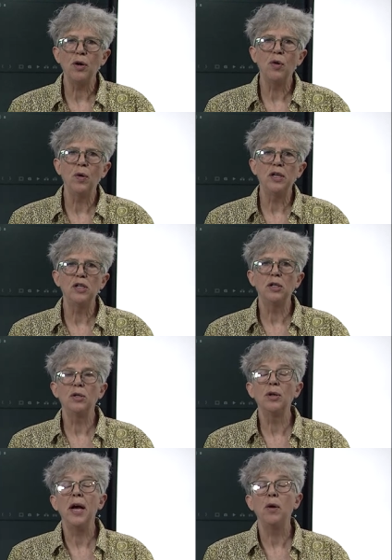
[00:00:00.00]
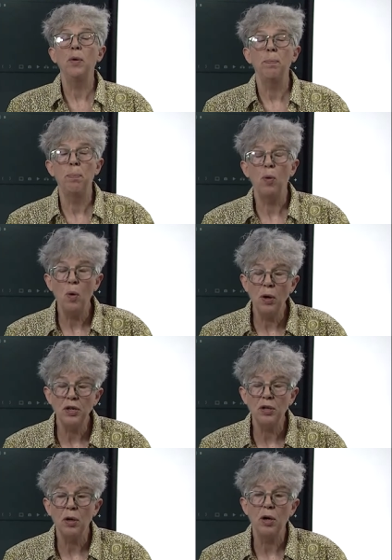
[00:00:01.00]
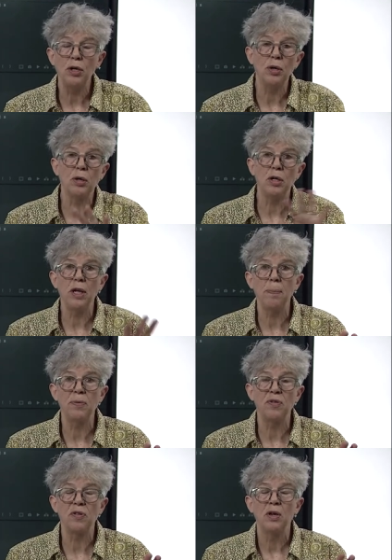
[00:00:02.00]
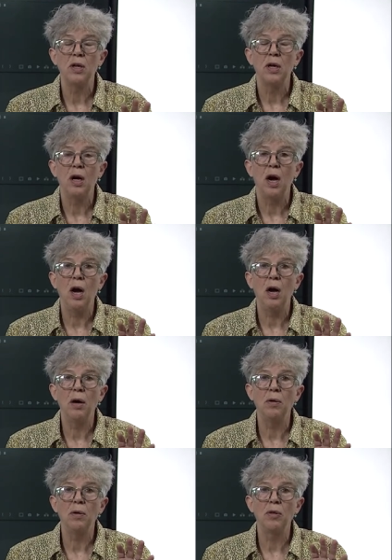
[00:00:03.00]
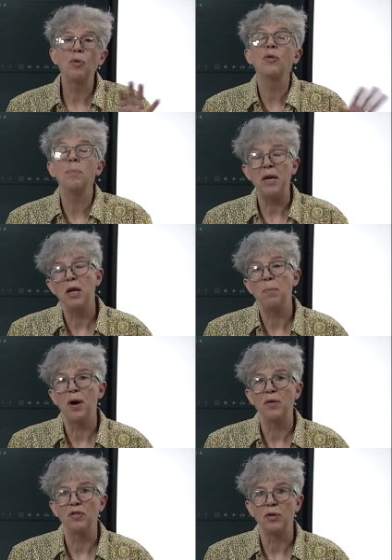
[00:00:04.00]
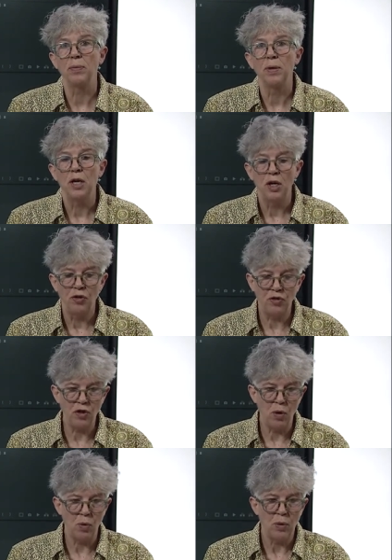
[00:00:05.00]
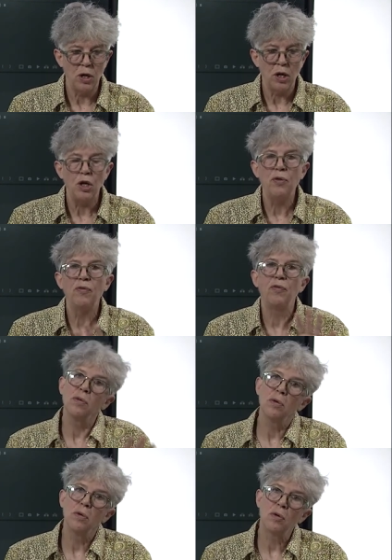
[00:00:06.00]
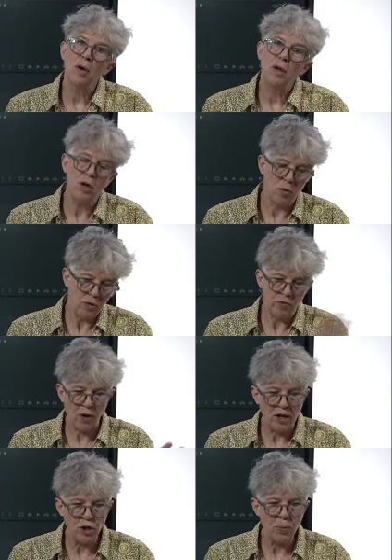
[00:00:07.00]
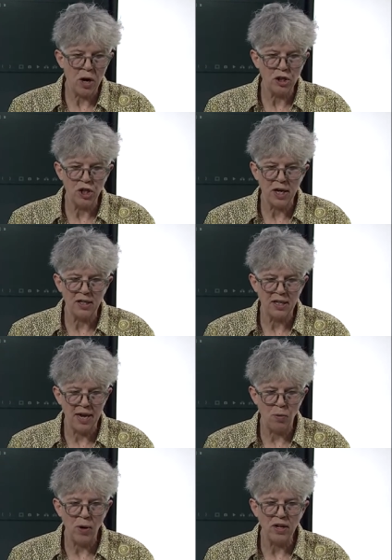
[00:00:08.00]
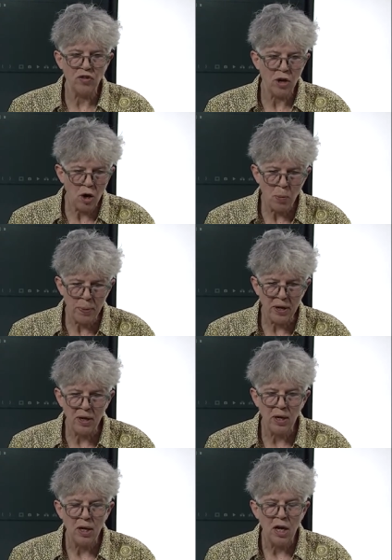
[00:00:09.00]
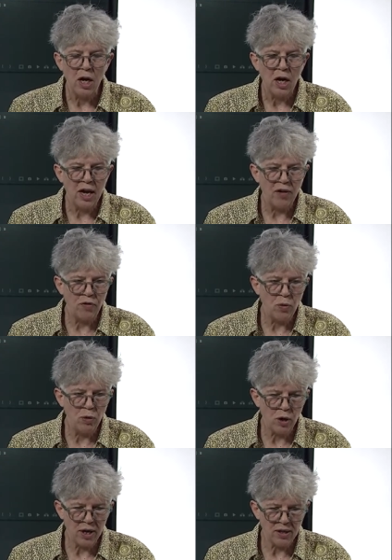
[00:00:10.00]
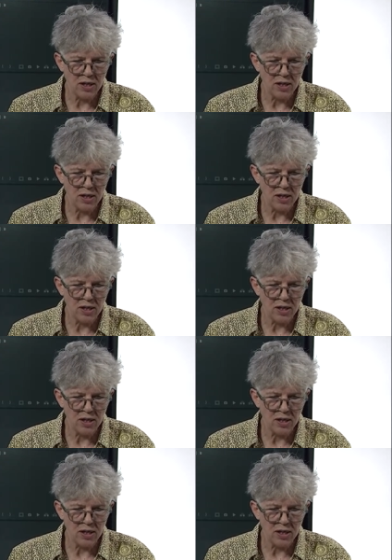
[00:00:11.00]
going to learn how to import all your clips uh, through the media browser. So you've you know, you've created your project, and when it's open, if you look at the